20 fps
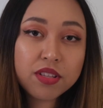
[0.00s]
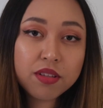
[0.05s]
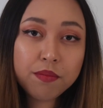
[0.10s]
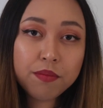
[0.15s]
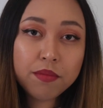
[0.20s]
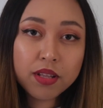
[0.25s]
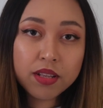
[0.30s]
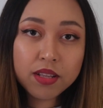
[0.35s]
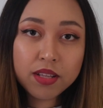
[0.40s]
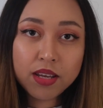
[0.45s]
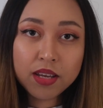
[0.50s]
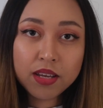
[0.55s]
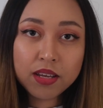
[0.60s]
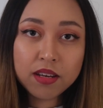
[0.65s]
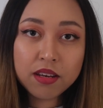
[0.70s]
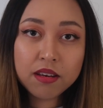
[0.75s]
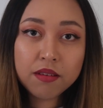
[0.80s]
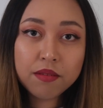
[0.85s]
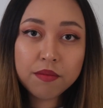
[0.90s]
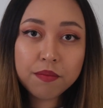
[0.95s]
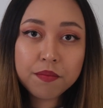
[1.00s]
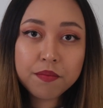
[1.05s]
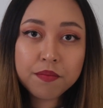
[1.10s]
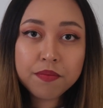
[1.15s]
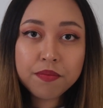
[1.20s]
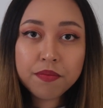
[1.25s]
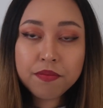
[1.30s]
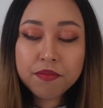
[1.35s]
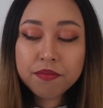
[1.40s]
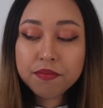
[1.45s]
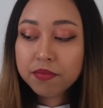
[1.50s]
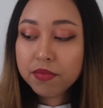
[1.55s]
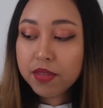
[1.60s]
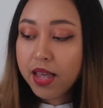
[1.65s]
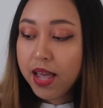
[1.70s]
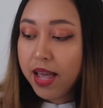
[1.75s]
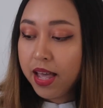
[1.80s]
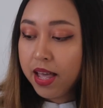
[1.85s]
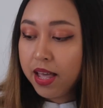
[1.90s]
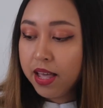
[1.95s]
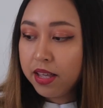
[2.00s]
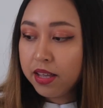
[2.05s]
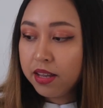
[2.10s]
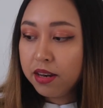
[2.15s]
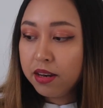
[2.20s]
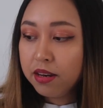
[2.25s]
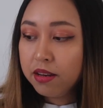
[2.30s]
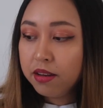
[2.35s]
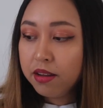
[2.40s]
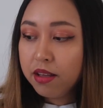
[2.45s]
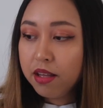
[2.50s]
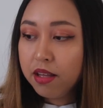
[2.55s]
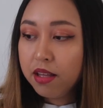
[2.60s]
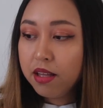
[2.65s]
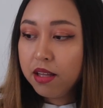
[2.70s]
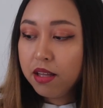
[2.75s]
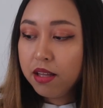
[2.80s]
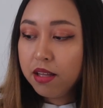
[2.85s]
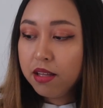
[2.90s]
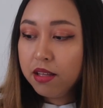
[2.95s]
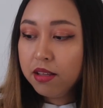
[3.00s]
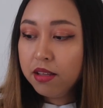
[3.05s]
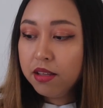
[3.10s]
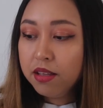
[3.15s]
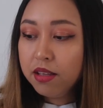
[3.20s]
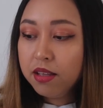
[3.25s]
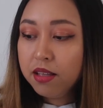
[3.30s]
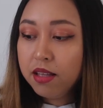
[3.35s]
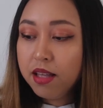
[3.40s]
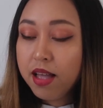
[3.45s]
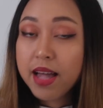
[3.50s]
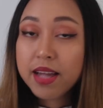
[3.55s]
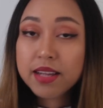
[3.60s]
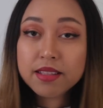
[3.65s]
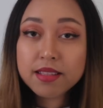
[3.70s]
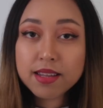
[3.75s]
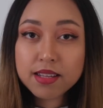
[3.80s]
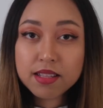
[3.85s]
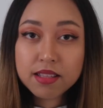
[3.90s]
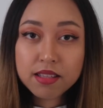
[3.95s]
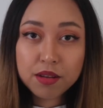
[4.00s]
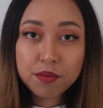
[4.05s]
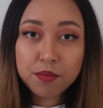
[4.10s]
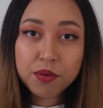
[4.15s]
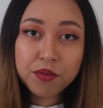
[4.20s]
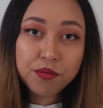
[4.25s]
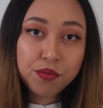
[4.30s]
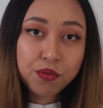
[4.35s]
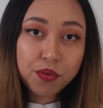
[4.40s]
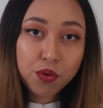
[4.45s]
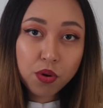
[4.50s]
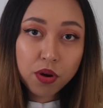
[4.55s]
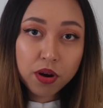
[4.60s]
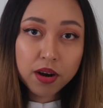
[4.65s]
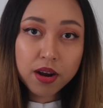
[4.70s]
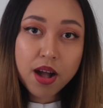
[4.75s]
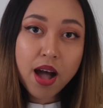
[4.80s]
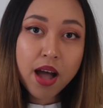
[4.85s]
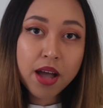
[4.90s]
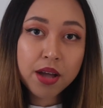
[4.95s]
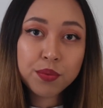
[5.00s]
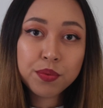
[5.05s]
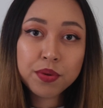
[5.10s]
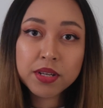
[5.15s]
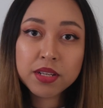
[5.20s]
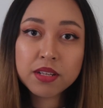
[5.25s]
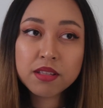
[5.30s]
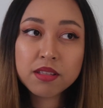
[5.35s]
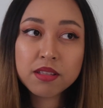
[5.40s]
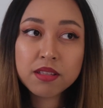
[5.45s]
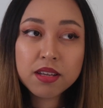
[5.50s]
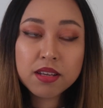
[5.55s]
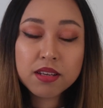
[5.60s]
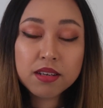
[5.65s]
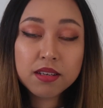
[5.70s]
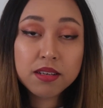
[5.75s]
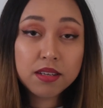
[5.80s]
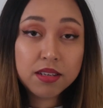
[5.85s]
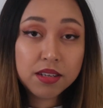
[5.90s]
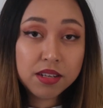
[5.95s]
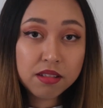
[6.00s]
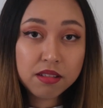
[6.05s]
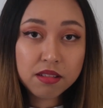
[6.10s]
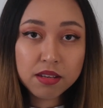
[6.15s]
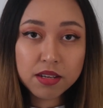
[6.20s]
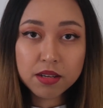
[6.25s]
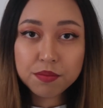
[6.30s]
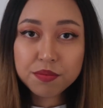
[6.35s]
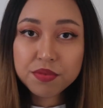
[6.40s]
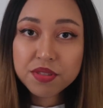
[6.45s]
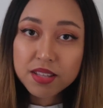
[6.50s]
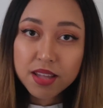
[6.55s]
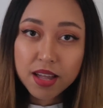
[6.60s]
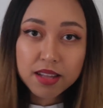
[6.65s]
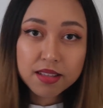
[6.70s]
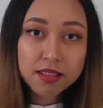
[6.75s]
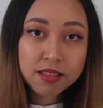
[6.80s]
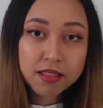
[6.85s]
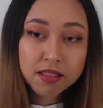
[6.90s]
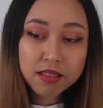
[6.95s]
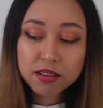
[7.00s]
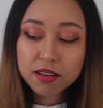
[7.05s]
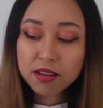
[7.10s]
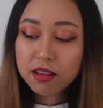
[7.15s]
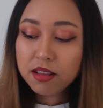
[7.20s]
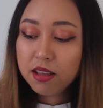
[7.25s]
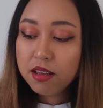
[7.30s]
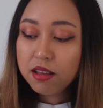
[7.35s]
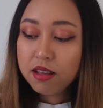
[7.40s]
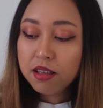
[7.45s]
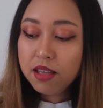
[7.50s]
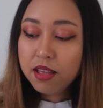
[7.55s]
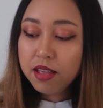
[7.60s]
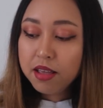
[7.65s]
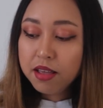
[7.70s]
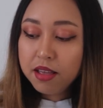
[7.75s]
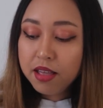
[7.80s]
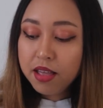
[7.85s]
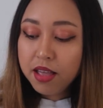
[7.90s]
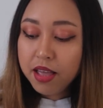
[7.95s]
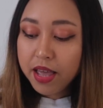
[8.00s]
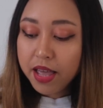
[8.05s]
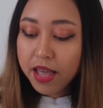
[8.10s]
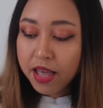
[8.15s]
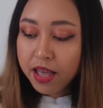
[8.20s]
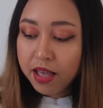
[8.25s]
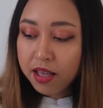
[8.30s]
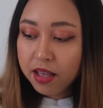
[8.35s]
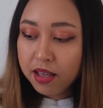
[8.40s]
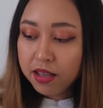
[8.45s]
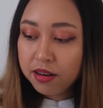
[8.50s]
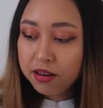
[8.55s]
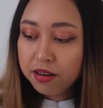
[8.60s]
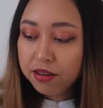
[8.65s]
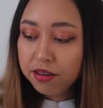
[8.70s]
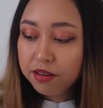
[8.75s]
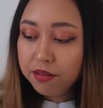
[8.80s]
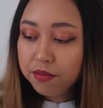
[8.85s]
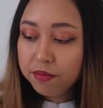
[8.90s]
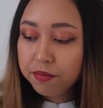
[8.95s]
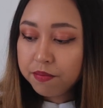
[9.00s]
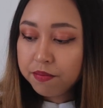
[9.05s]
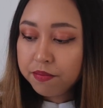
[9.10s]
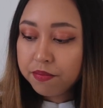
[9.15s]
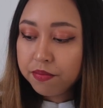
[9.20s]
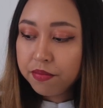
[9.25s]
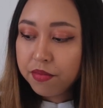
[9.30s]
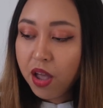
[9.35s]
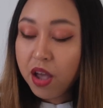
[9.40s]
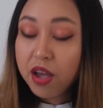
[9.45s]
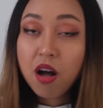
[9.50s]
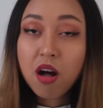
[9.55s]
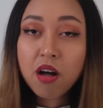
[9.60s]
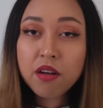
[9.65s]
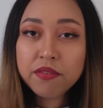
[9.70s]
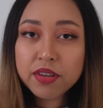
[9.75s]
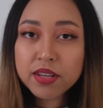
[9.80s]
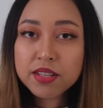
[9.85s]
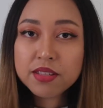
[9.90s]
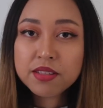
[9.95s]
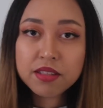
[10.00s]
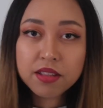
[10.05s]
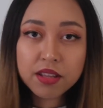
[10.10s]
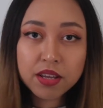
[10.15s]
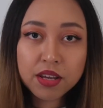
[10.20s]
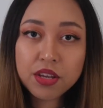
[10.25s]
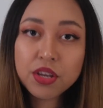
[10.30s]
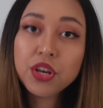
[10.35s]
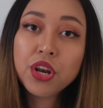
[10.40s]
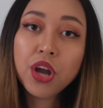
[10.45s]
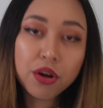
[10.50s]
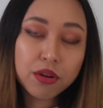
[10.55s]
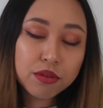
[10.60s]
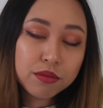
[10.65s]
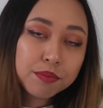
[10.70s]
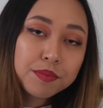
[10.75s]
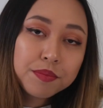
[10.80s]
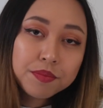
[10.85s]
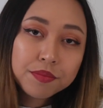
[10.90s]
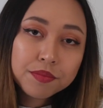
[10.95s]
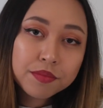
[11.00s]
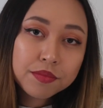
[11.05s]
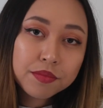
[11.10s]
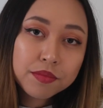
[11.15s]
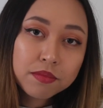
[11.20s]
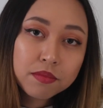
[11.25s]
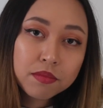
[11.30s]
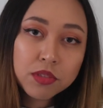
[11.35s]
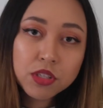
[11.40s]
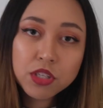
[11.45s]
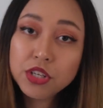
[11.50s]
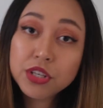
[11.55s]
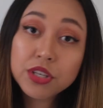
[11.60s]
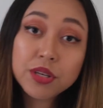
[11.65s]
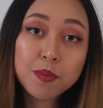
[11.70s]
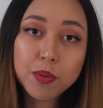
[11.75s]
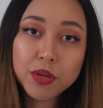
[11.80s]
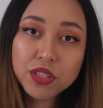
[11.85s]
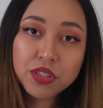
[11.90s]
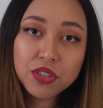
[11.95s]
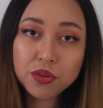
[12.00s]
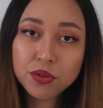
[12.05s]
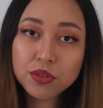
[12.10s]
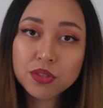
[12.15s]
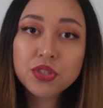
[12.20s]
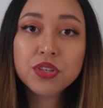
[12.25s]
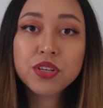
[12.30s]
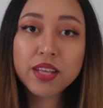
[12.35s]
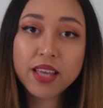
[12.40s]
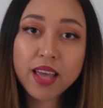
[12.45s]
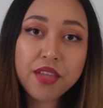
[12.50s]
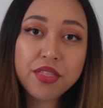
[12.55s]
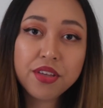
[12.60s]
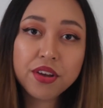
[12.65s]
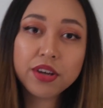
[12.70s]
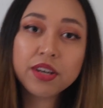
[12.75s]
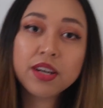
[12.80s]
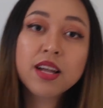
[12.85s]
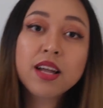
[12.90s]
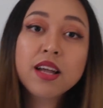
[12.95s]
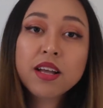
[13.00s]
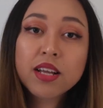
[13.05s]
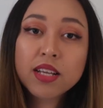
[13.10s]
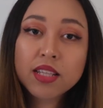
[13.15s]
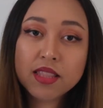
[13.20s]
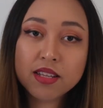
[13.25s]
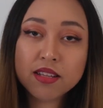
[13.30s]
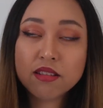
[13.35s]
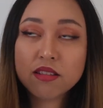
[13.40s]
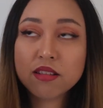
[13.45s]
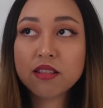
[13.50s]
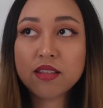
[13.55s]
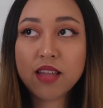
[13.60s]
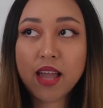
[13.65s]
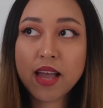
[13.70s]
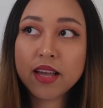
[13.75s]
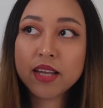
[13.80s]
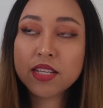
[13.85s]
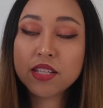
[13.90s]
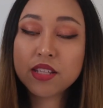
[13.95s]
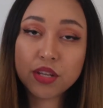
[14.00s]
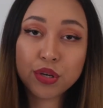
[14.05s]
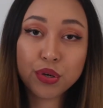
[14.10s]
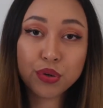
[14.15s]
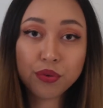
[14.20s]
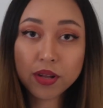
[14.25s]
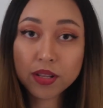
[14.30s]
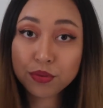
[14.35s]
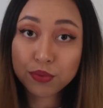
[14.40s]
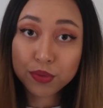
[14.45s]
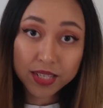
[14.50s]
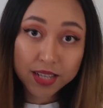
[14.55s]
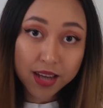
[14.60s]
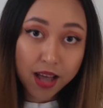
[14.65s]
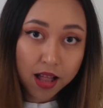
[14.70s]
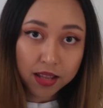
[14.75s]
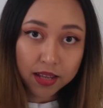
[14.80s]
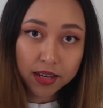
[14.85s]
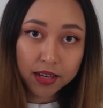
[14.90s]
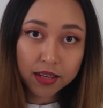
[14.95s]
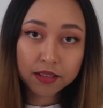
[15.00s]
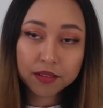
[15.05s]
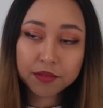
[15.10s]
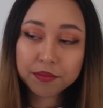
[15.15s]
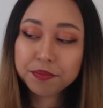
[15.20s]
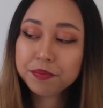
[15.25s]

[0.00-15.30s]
a Million, and as I said before, I was Disney obsessed, and I obviously, you could put two and two together. This is a Cinderella retelling.